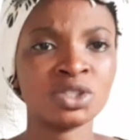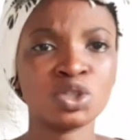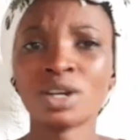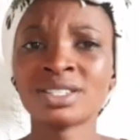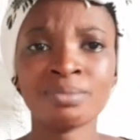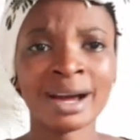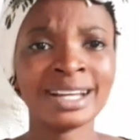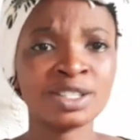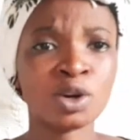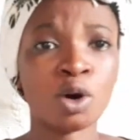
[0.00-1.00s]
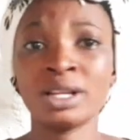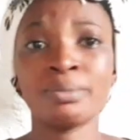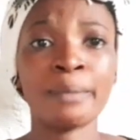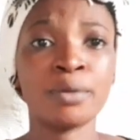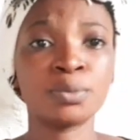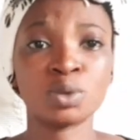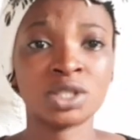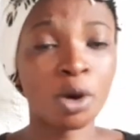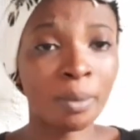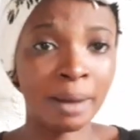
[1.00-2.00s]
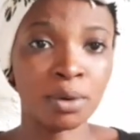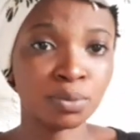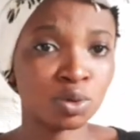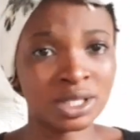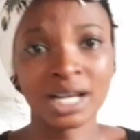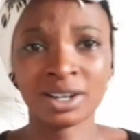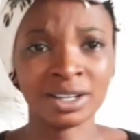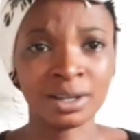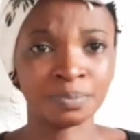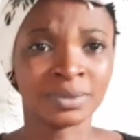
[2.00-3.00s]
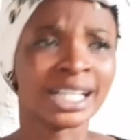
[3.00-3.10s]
She doesn't mind calling my mom to tell my mom to tell him.